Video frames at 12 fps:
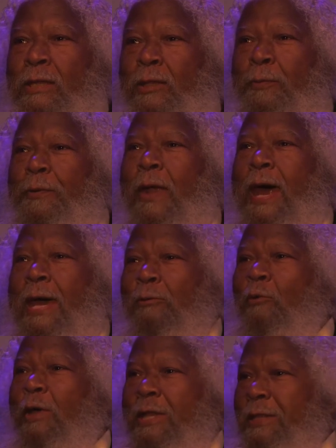the
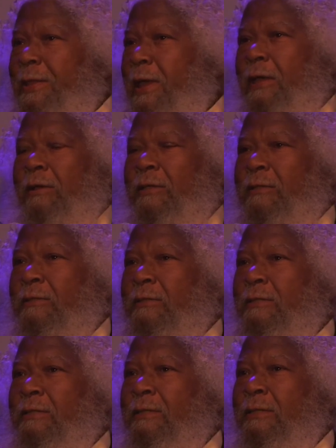pride weren't there,
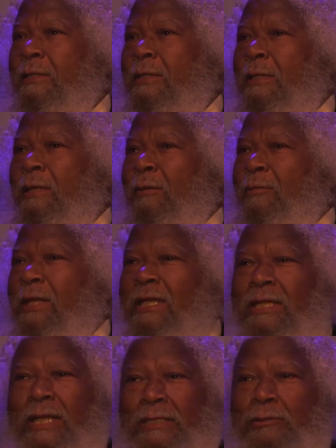but
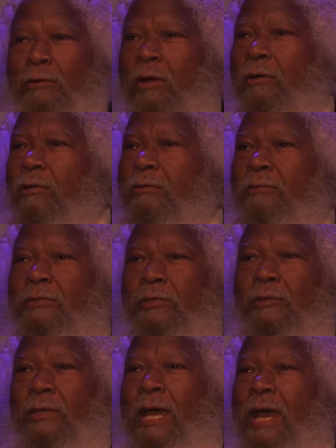it has grown
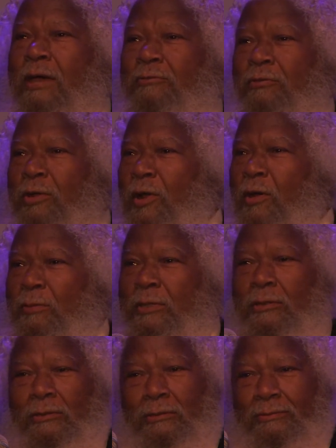to
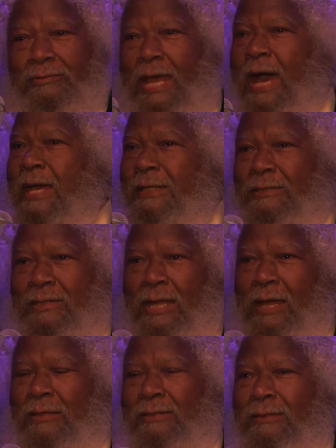astronomical heights
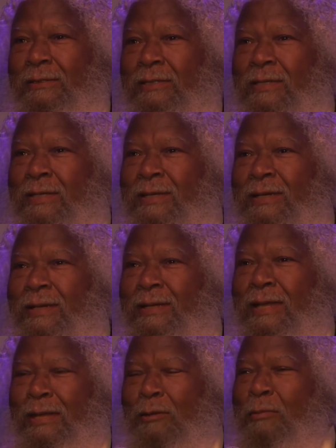now
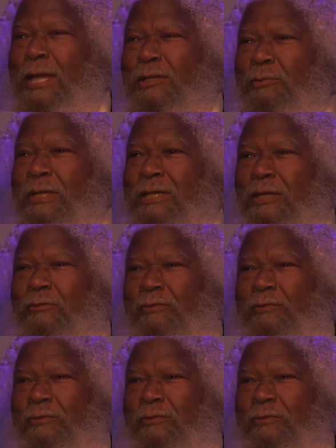and it makes me just